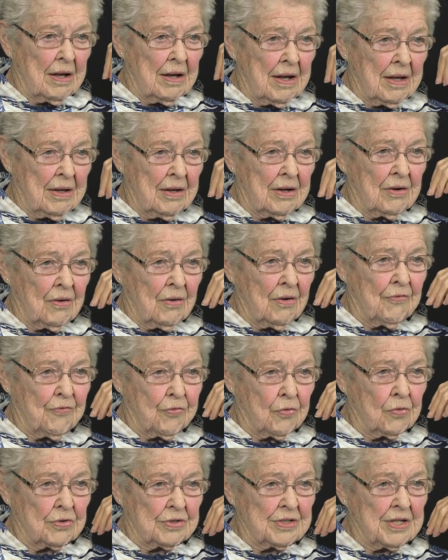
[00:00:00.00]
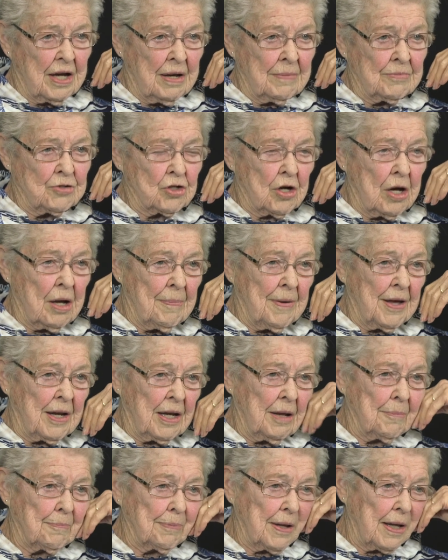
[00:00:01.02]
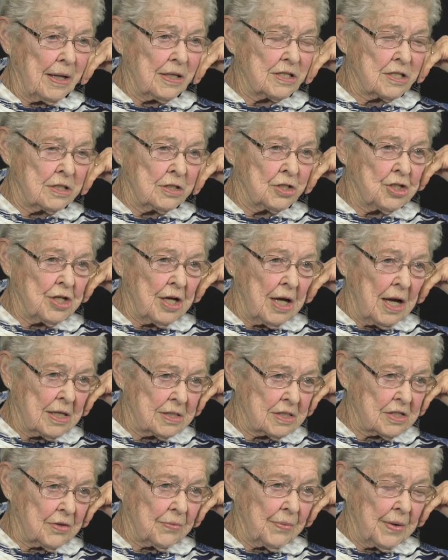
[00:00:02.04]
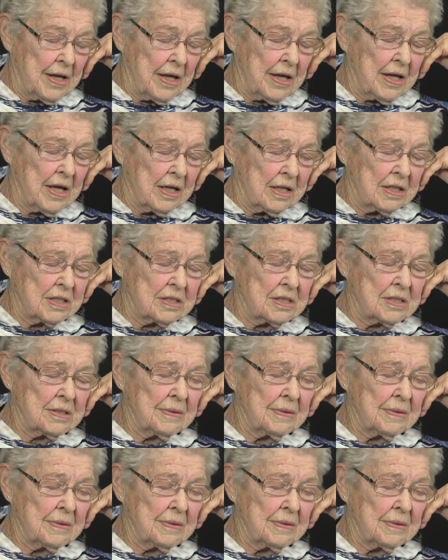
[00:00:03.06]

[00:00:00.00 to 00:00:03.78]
a full-time job any place, and she has 3 kids